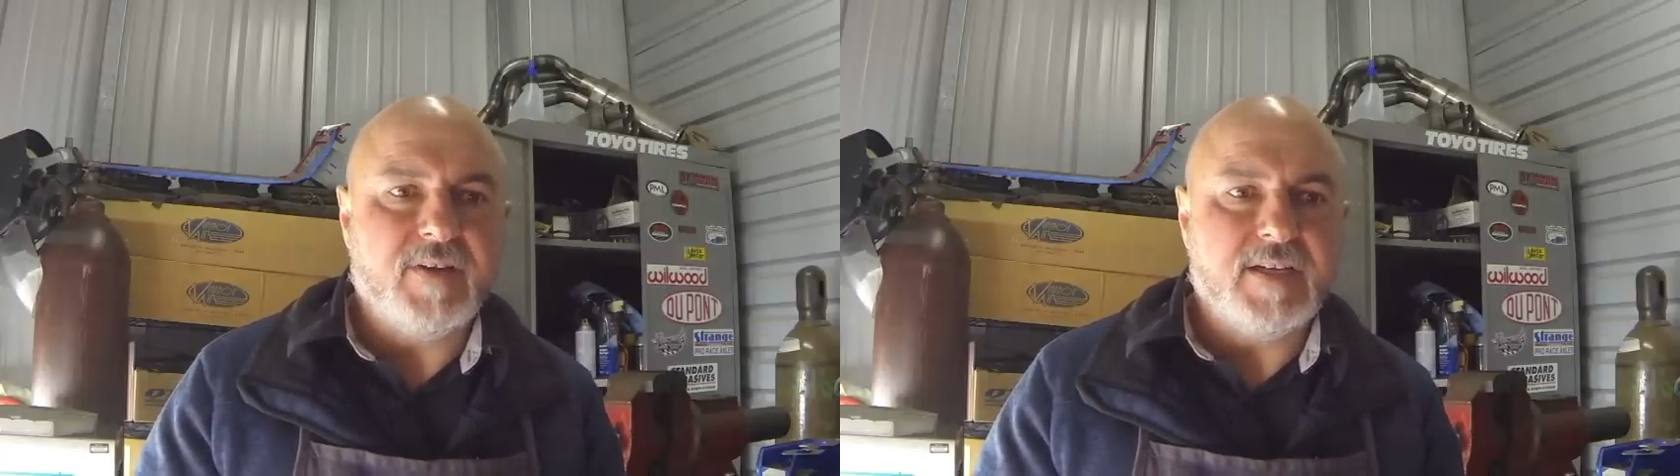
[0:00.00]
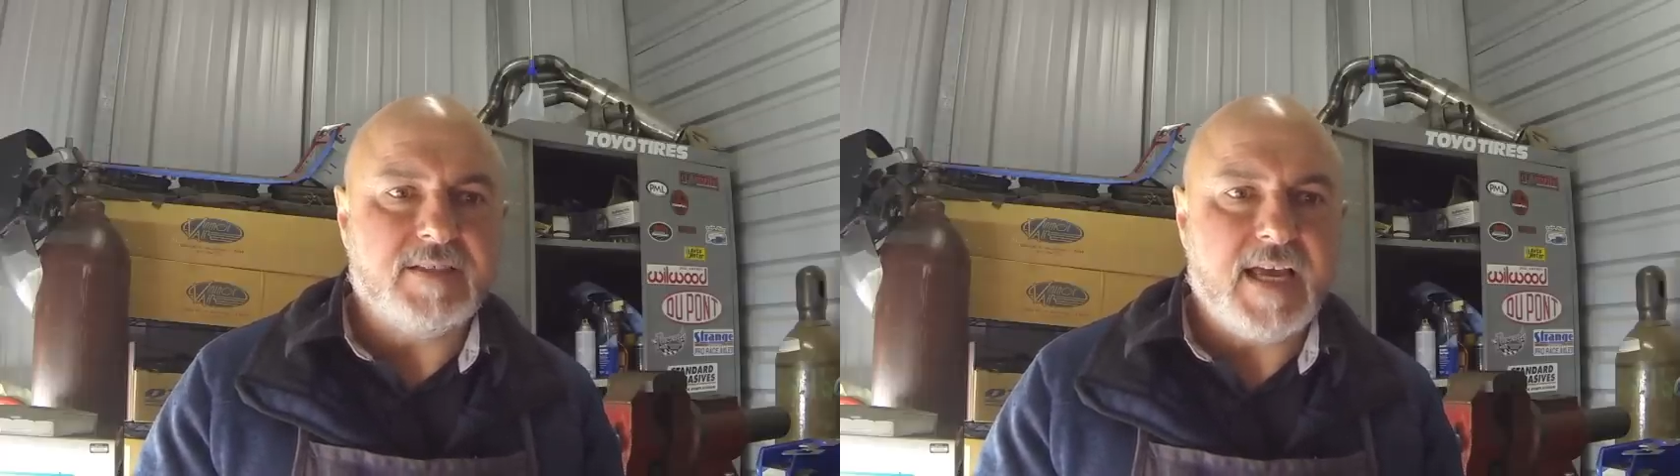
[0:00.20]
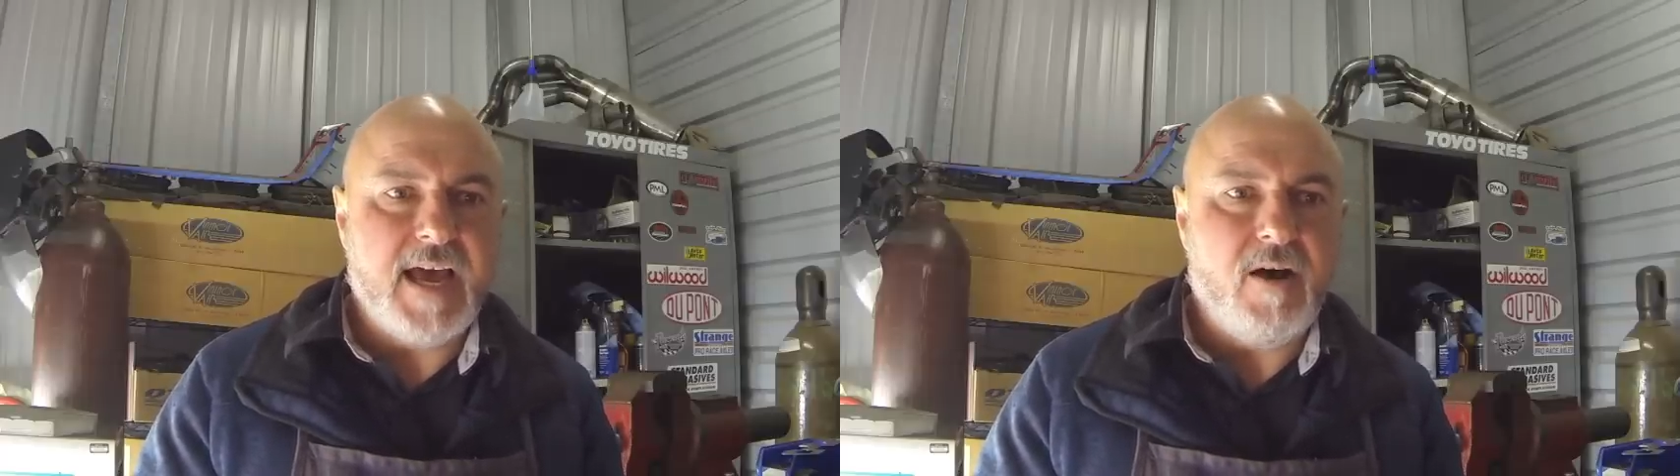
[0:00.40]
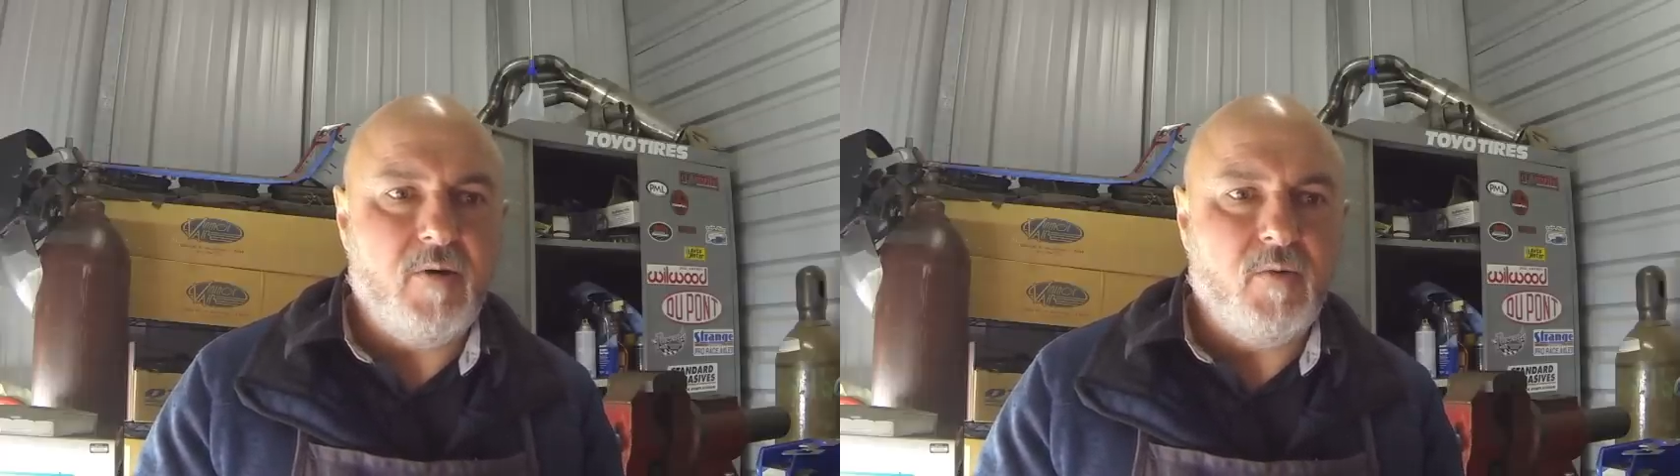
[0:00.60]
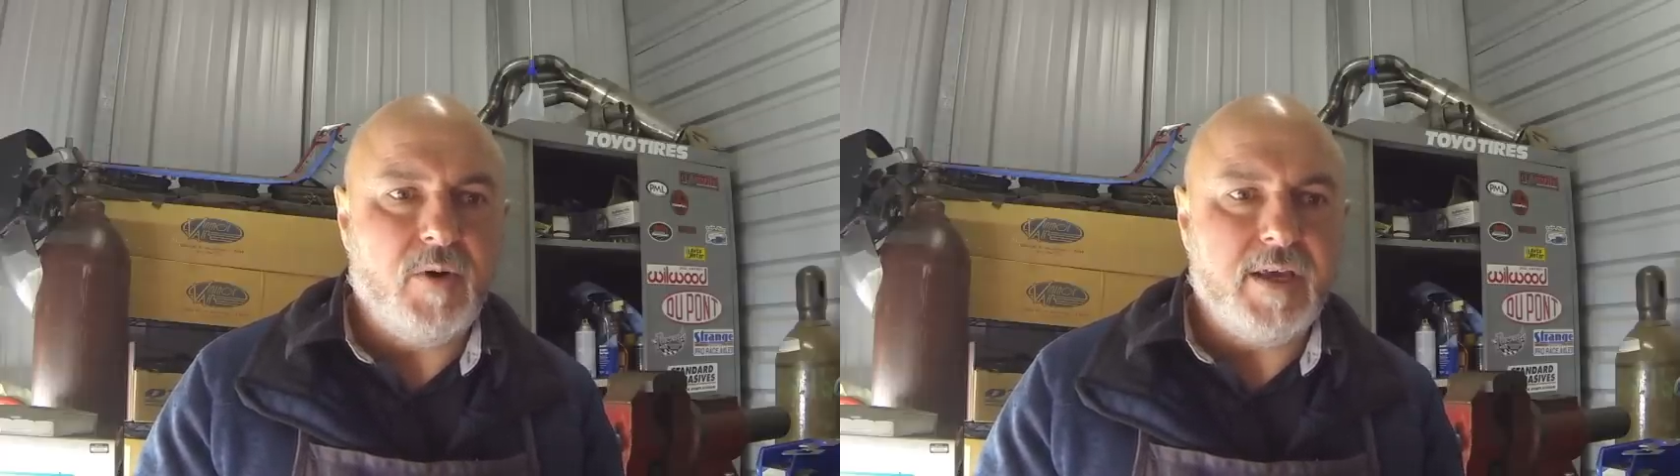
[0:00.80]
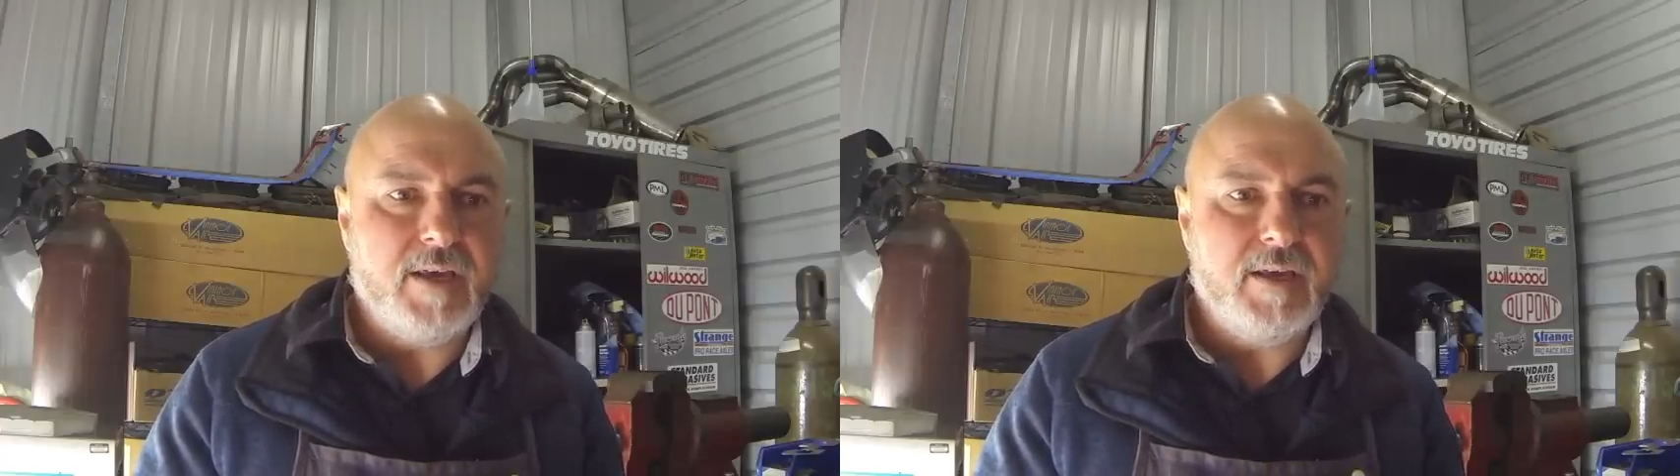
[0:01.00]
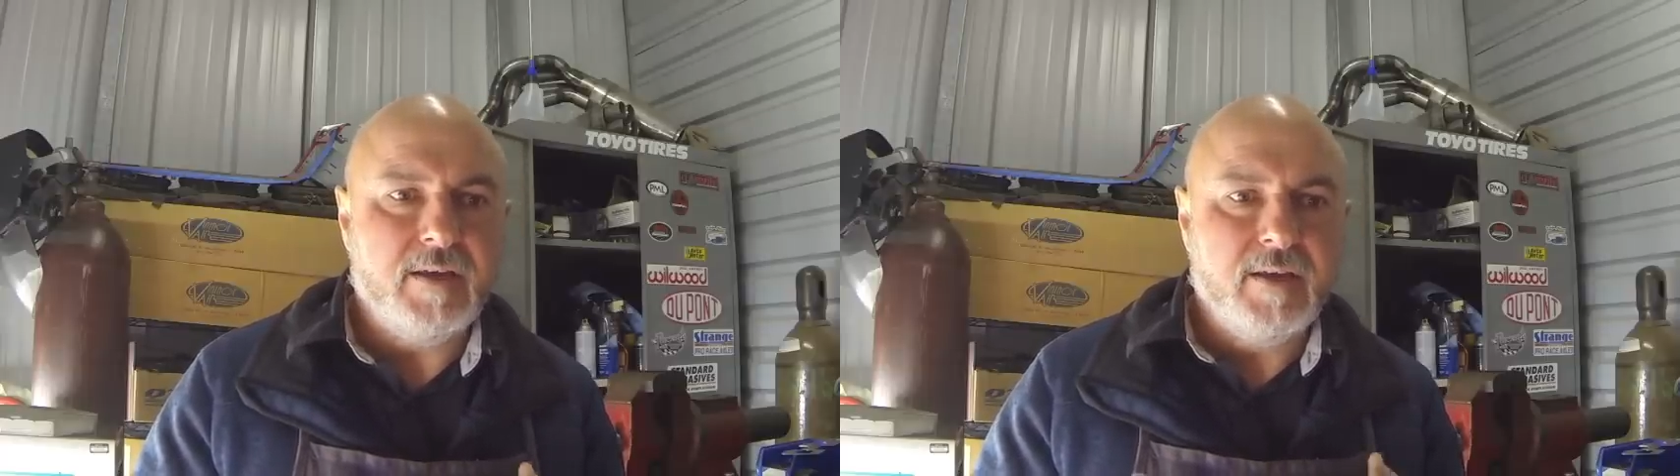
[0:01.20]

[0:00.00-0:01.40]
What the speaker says: It's how we